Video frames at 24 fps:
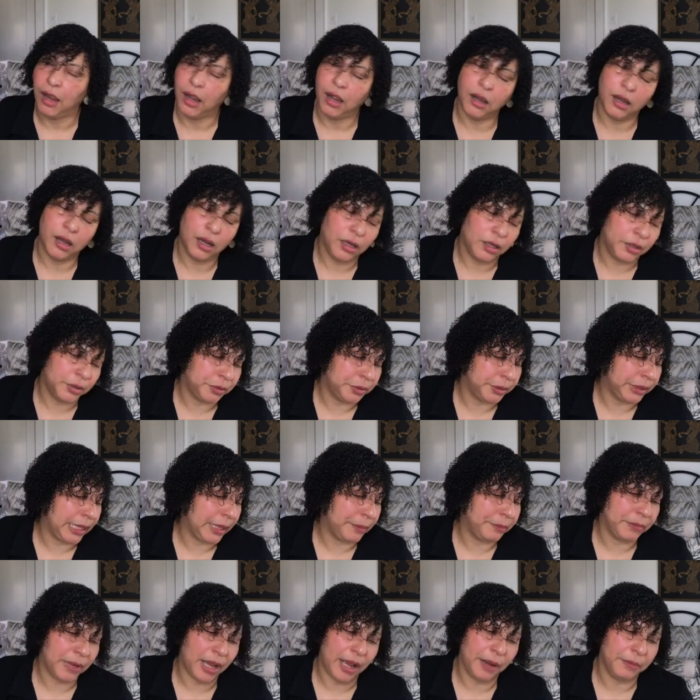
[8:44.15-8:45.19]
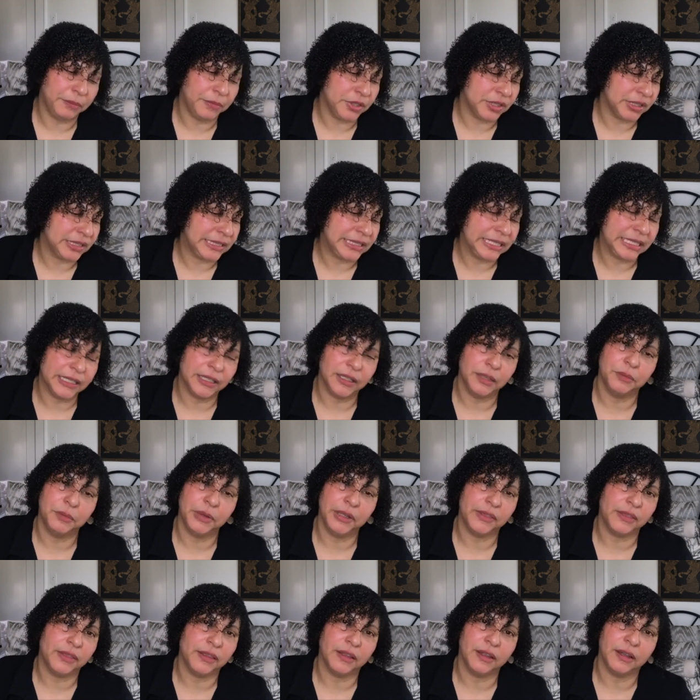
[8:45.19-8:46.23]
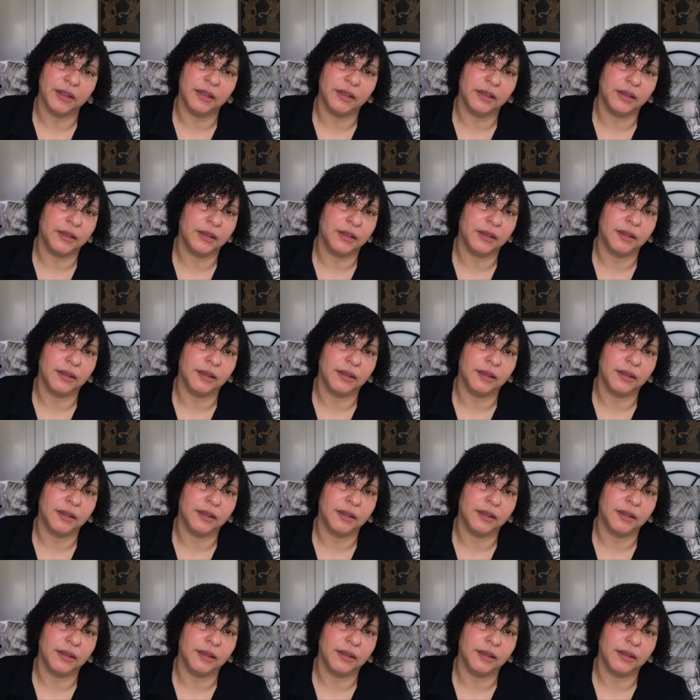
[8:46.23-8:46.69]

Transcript: Oh, and I'm I'm just dealing with the